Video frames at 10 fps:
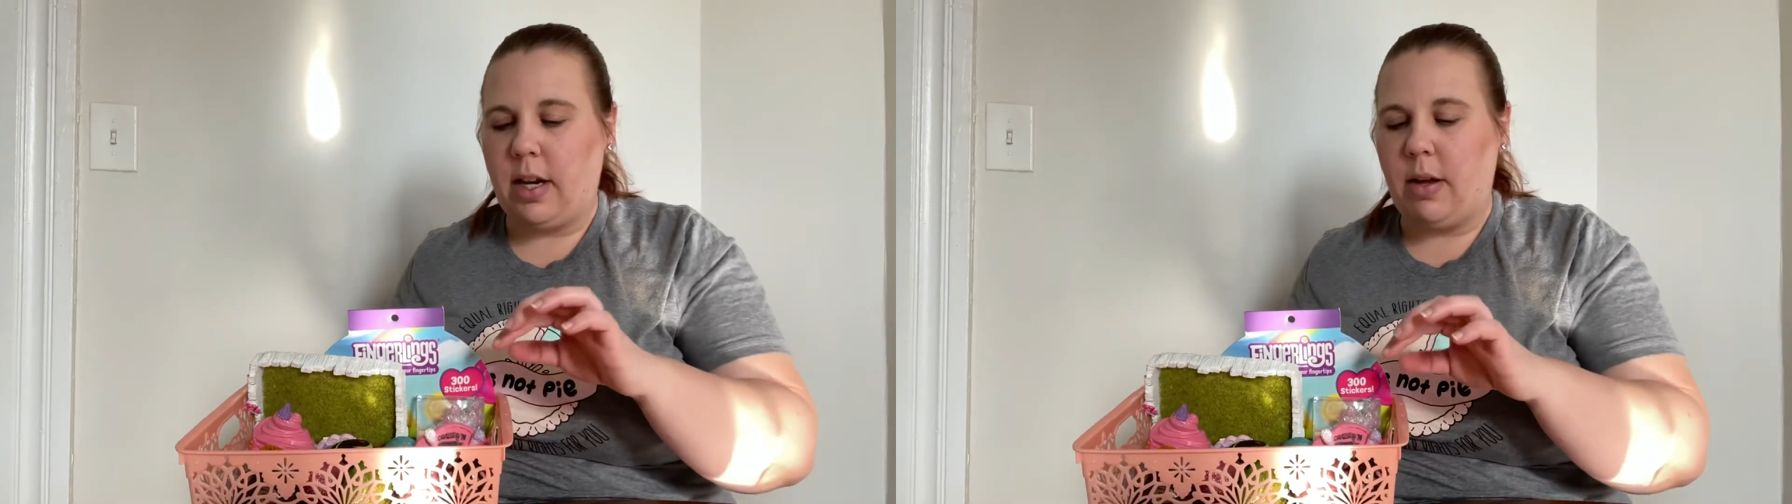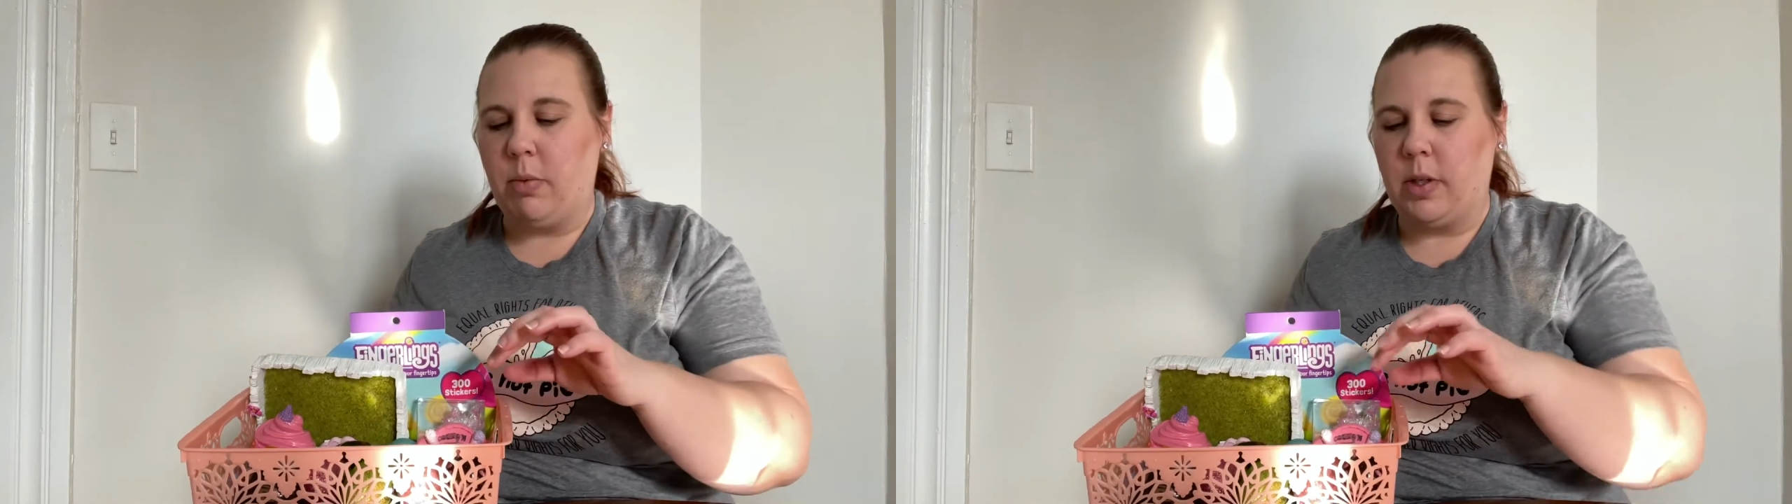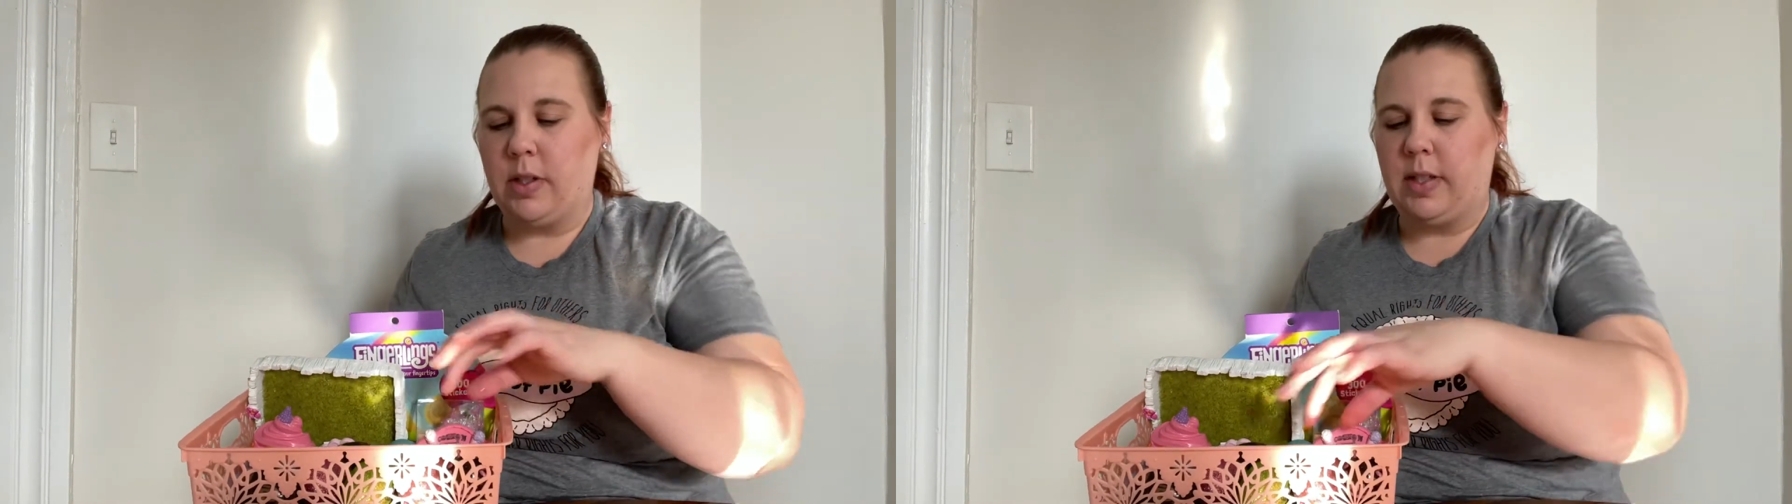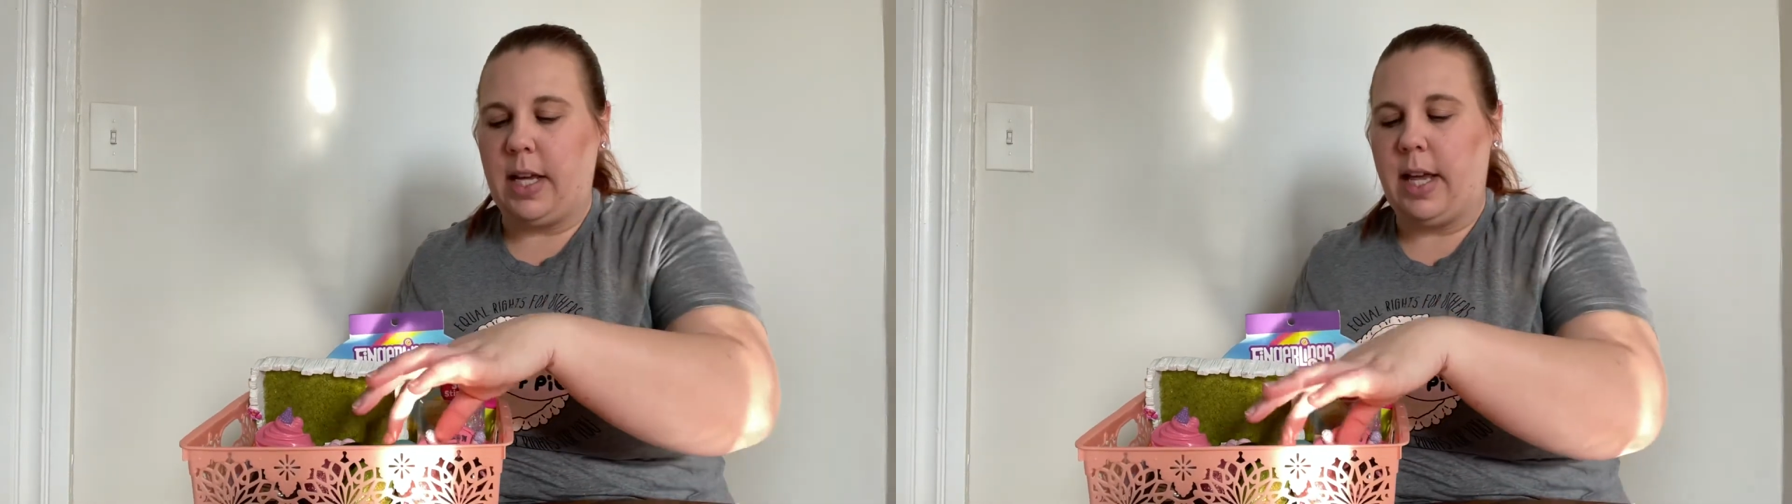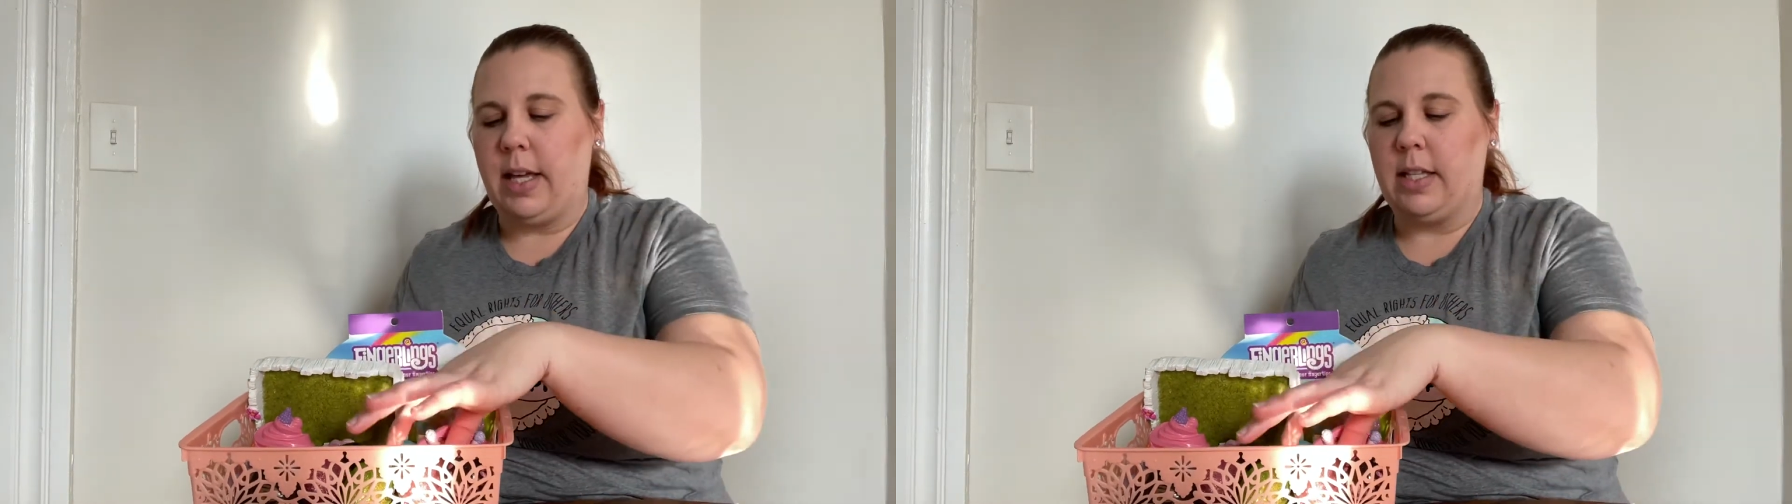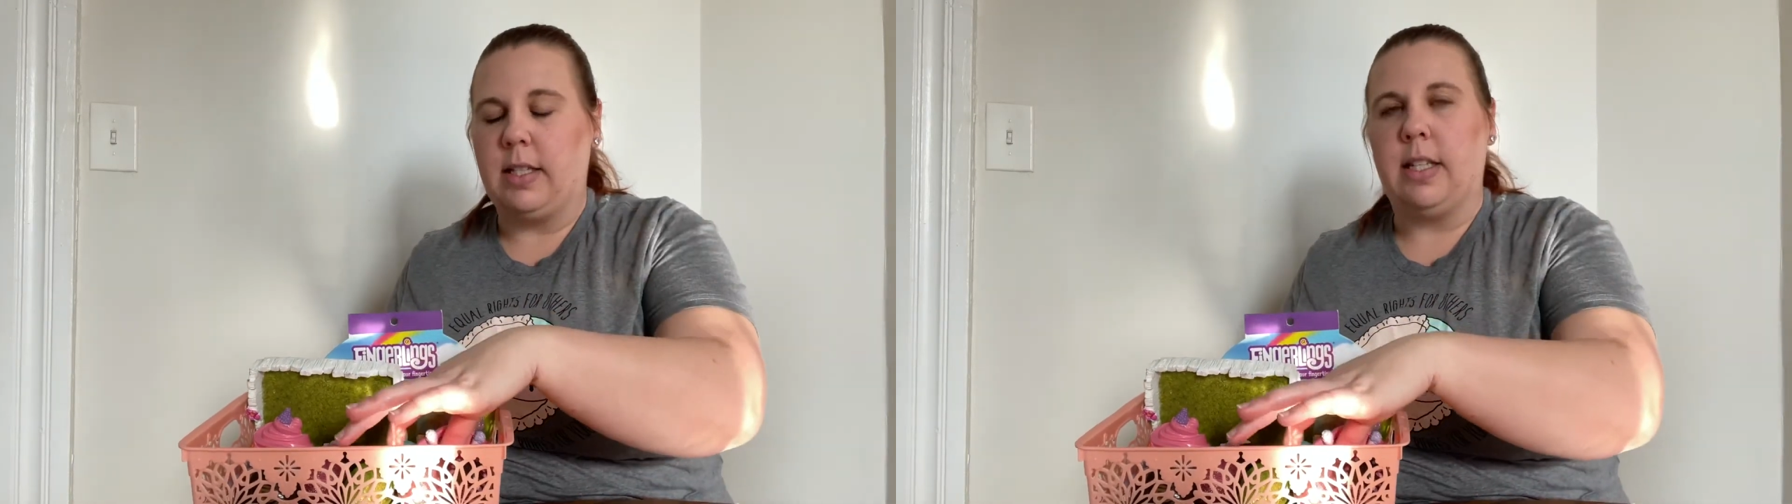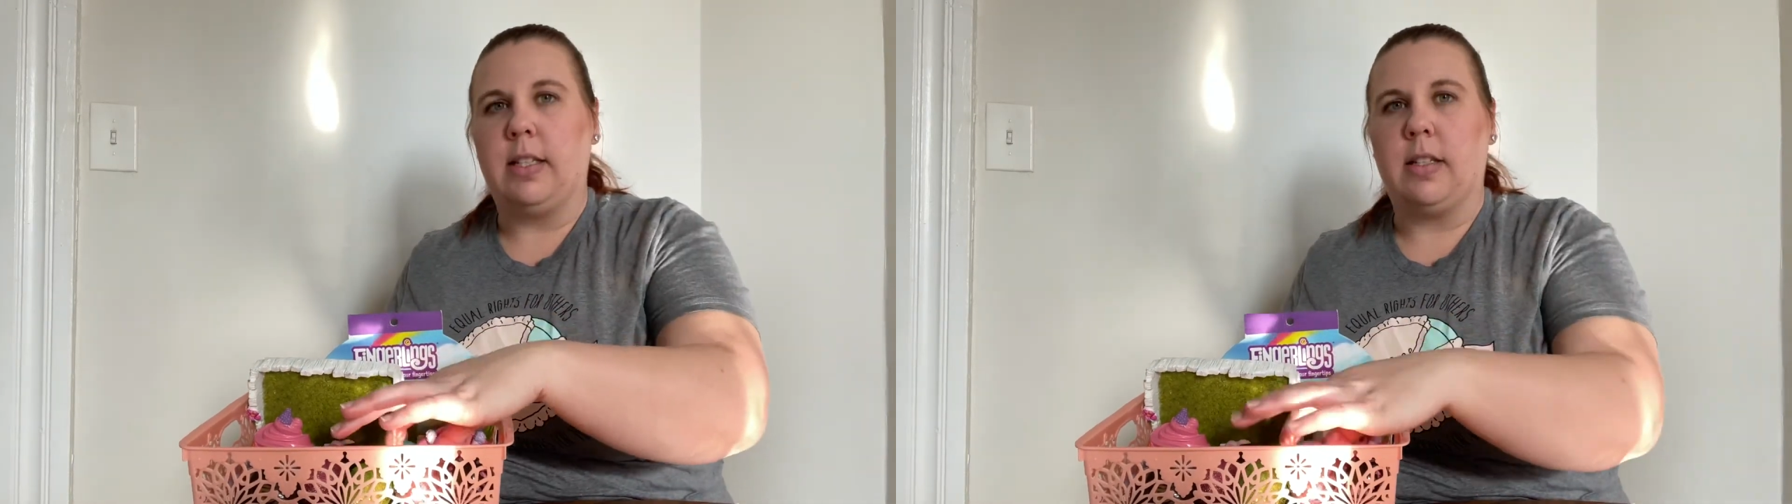I will say is these